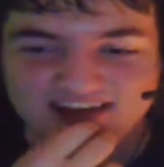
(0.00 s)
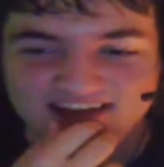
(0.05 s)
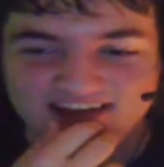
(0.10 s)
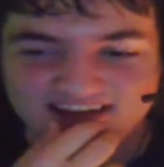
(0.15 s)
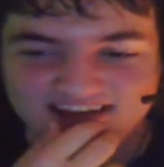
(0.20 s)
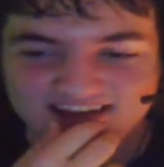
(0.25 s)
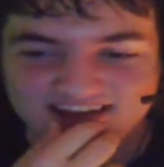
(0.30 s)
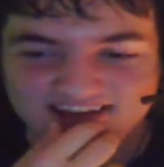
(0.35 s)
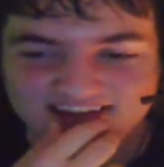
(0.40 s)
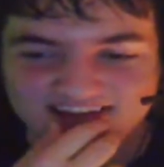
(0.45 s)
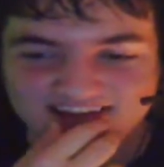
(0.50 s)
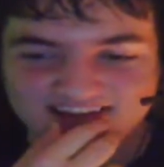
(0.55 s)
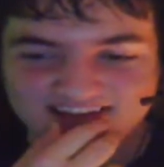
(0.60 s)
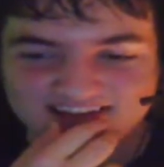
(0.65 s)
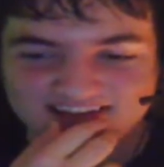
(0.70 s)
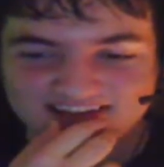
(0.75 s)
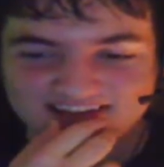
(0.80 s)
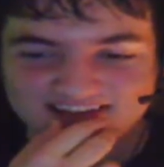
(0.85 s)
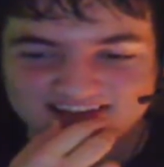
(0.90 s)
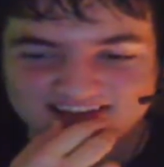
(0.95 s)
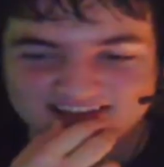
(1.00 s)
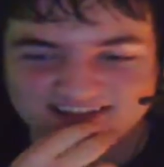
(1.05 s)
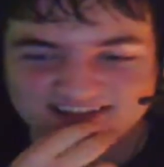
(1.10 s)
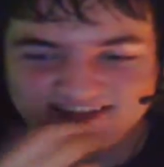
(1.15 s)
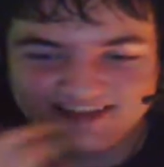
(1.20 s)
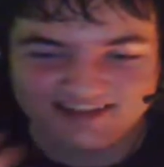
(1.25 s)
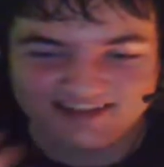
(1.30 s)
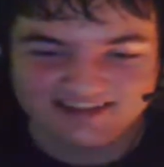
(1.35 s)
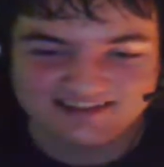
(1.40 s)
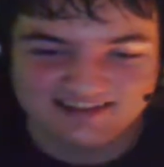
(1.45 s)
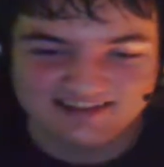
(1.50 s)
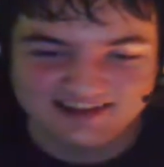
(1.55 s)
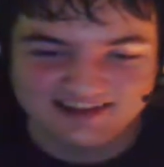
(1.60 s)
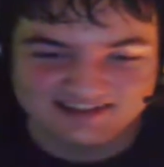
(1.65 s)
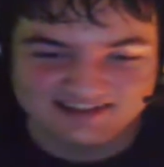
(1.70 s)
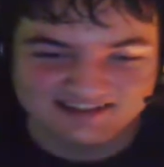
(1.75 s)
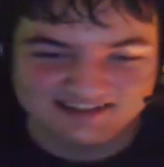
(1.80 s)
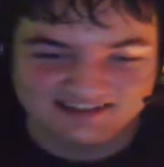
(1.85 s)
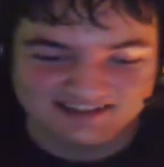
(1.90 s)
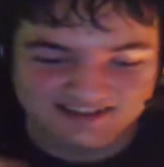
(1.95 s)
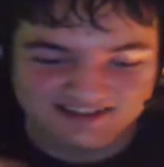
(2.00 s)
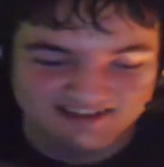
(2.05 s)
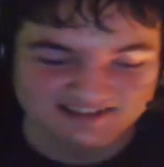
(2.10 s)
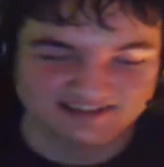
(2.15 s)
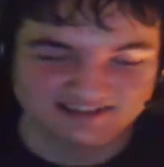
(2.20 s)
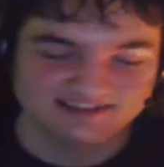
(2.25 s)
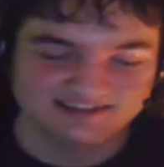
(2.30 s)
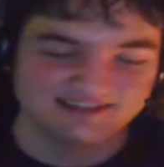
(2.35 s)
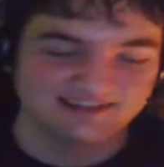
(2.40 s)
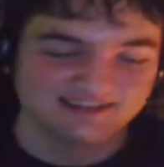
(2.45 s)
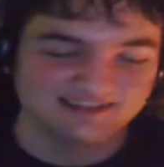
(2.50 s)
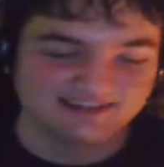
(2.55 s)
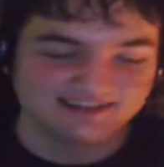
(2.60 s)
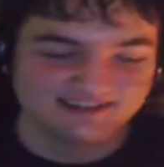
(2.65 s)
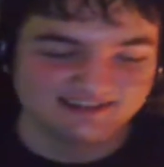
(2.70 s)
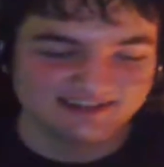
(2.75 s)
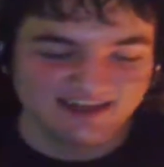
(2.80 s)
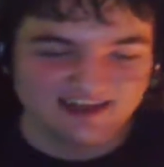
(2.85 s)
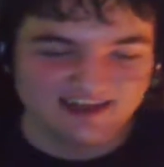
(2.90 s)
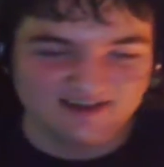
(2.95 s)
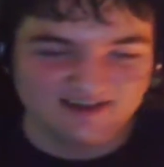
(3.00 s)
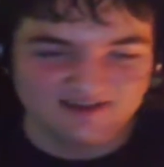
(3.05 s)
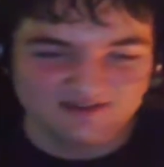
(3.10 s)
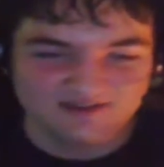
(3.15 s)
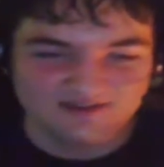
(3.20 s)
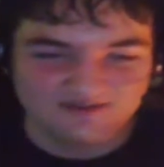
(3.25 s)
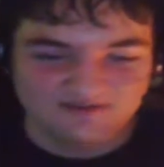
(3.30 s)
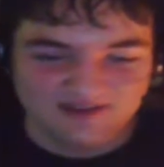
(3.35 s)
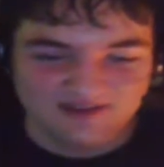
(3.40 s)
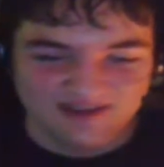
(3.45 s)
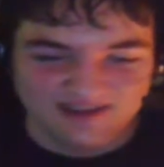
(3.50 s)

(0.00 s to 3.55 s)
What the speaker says: Uh, I like that idea actually because now,